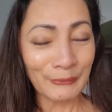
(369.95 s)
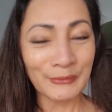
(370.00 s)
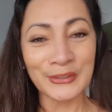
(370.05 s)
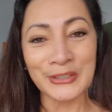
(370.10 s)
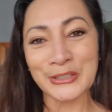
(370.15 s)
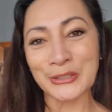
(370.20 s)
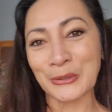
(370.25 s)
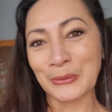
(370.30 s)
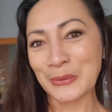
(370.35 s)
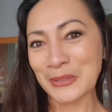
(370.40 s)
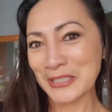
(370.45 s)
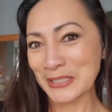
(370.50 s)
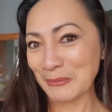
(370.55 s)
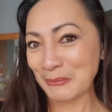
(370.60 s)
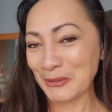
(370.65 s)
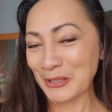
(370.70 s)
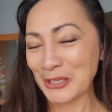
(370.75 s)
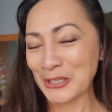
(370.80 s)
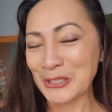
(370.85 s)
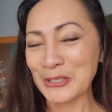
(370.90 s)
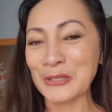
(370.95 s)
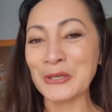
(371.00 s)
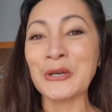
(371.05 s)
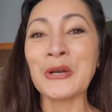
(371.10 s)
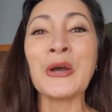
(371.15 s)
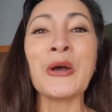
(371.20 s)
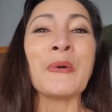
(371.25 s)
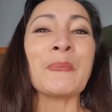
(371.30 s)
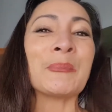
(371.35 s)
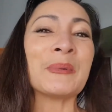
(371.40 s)

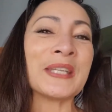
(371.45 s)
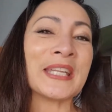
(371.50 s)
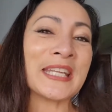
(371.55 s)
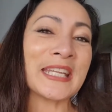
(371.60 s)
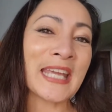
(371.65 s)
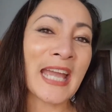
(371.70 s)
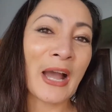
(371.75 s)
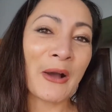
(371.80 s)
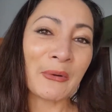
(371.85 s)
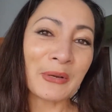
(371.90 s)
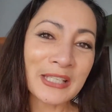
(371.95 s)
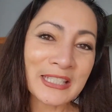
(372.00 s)
But anyhow,